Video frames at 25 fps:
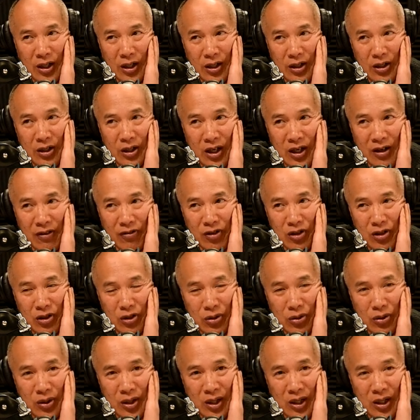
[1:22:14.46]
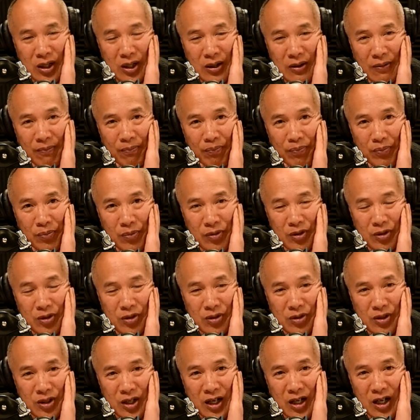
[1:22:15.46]
you have to uh,
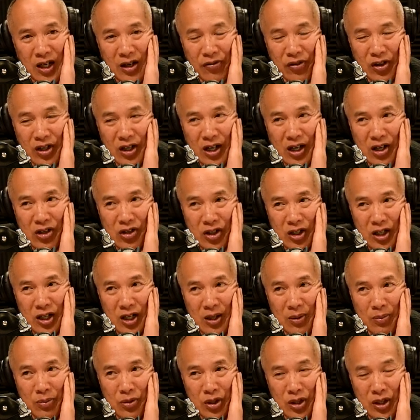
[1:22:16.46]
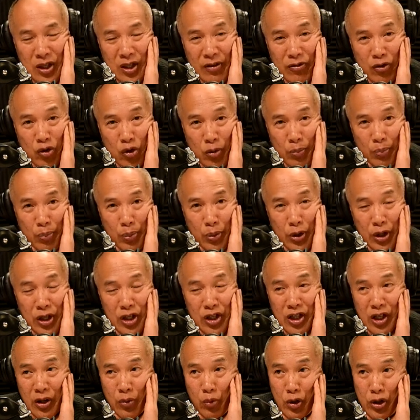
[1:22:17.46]
take every day as it comes, and you have to
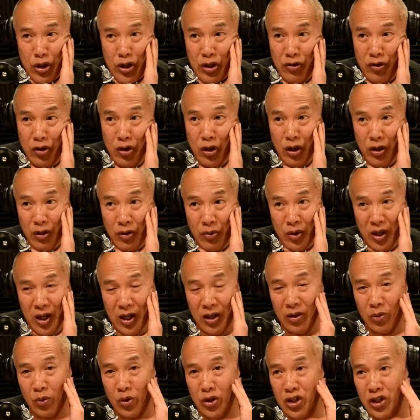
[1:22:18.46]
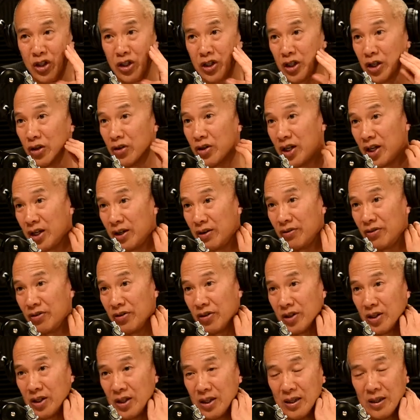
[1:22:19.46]
appreciate what you've got rather than what you don't have.
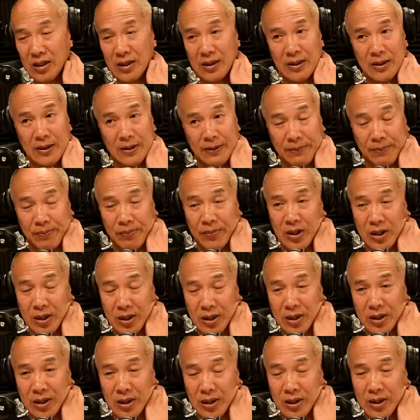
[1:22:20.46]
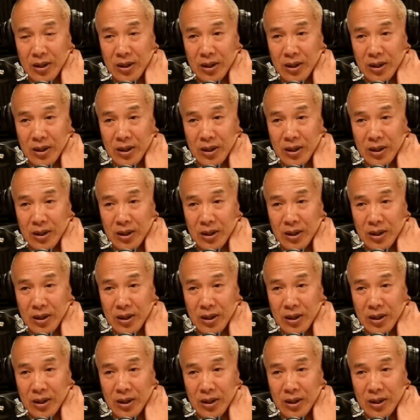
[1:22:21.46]
Absolutely. Yeah.